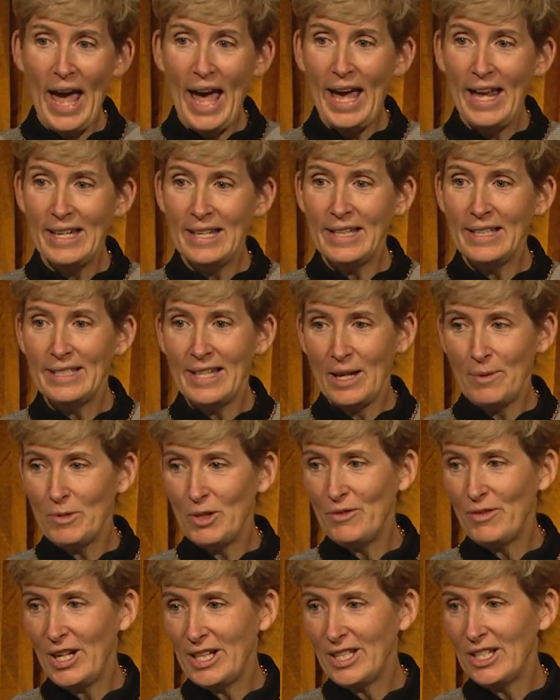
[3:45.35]
and
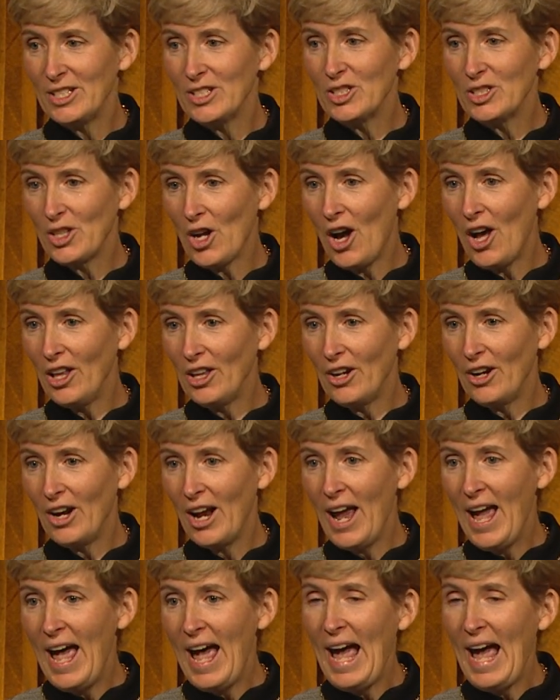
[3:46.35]
Damon Runyon Scholar,